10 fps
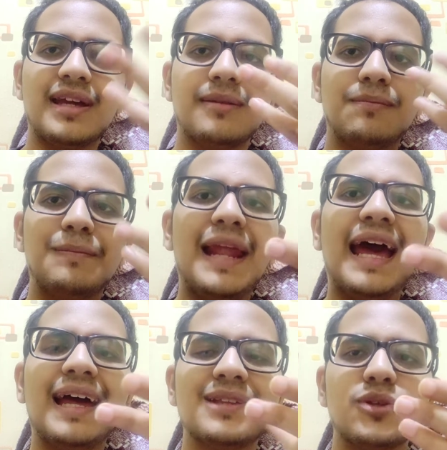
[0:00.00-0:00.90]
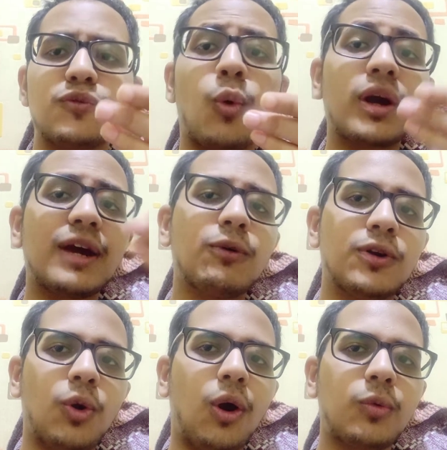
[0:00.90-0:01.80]
like, plans of what I
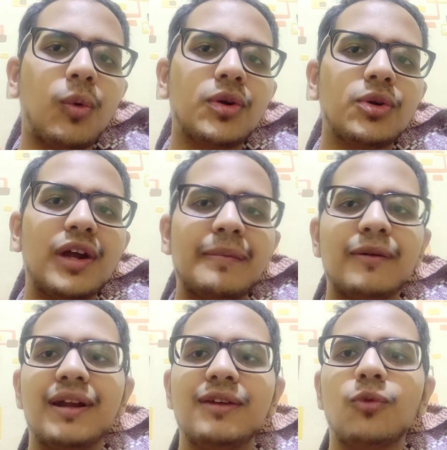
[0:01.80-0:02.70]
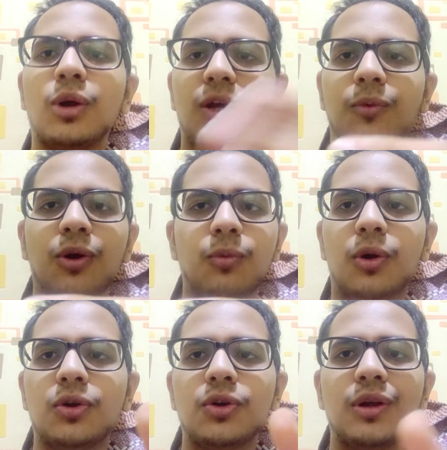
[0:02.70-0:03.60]
would not want to do at my wedding, what I would
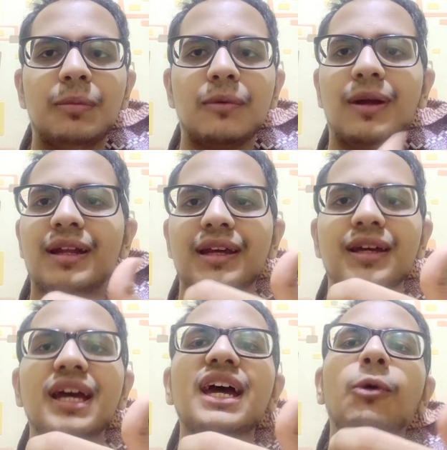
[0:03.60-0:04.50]
want to do at my wedding,